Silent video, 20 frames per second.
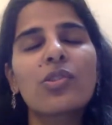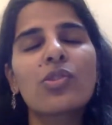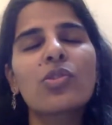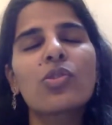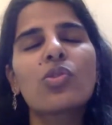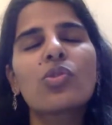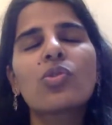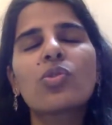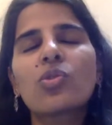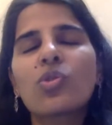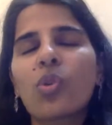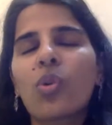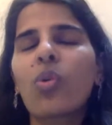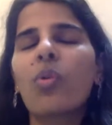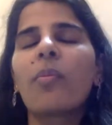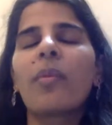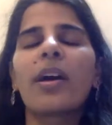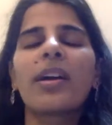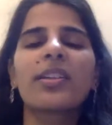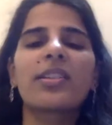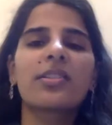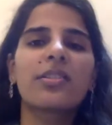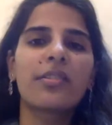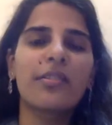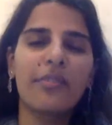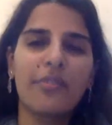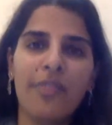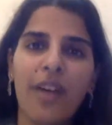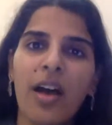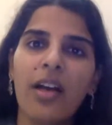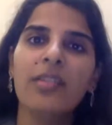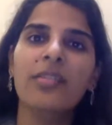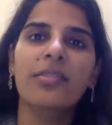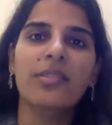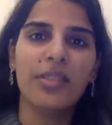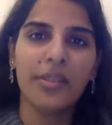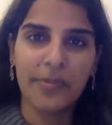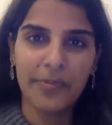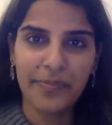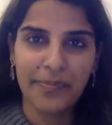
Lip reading: so much faster.